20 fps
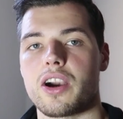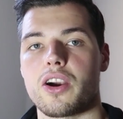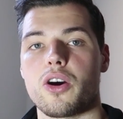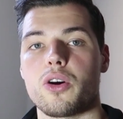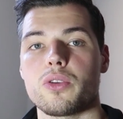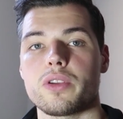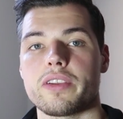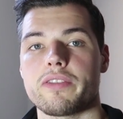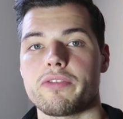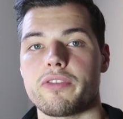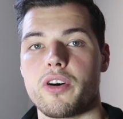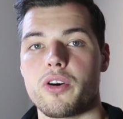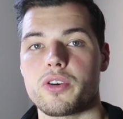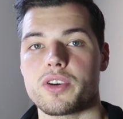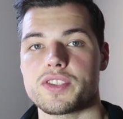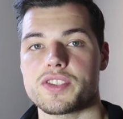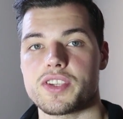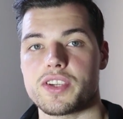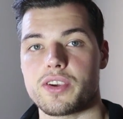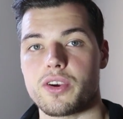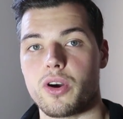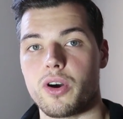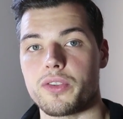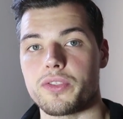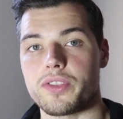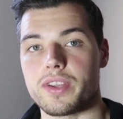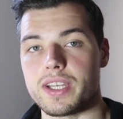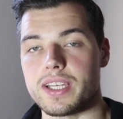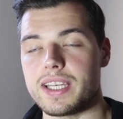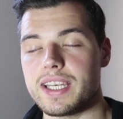are only focusing
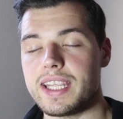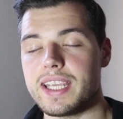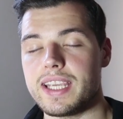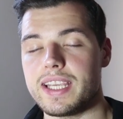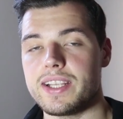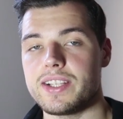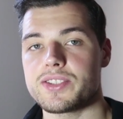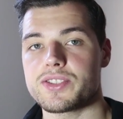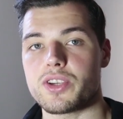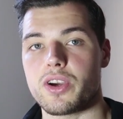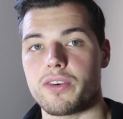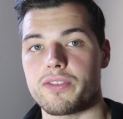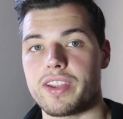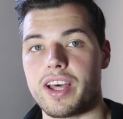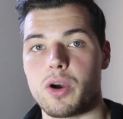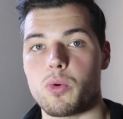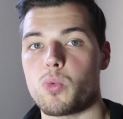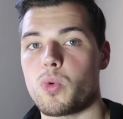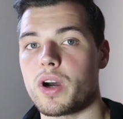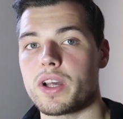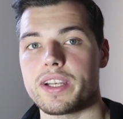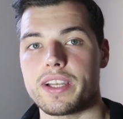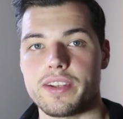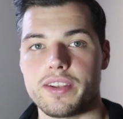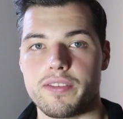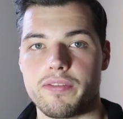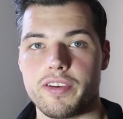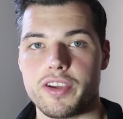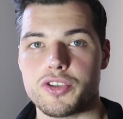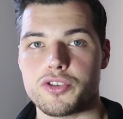on the needs of that one
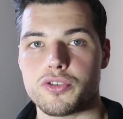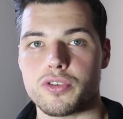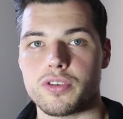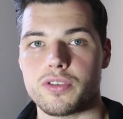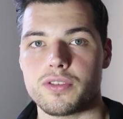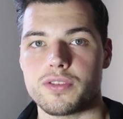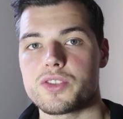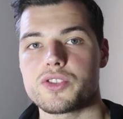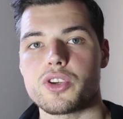individual.